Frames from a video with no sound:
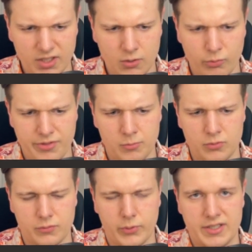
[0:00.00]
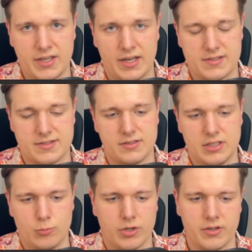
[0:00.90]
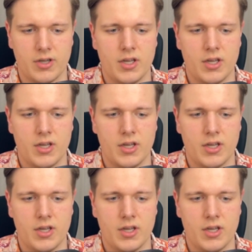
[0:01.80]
with the move queen takes d1.